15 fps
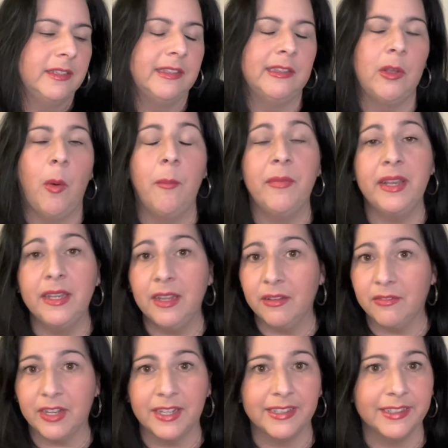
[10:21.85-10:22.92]
So many
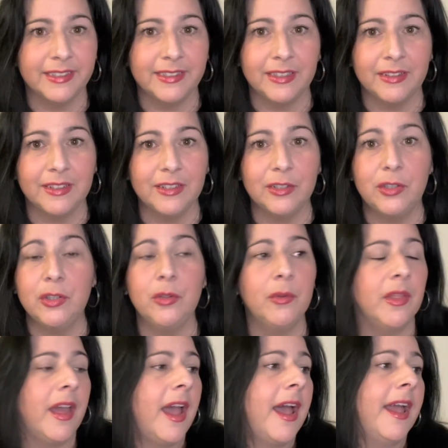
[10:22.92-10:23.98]
of us
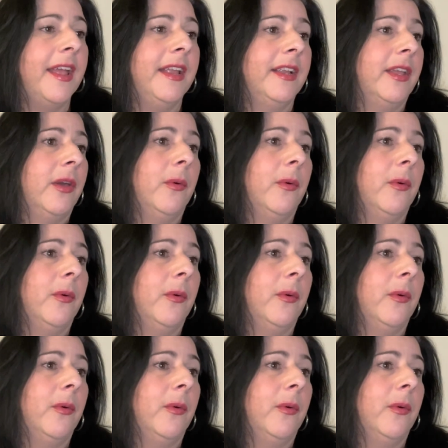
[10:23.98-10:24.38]
do that,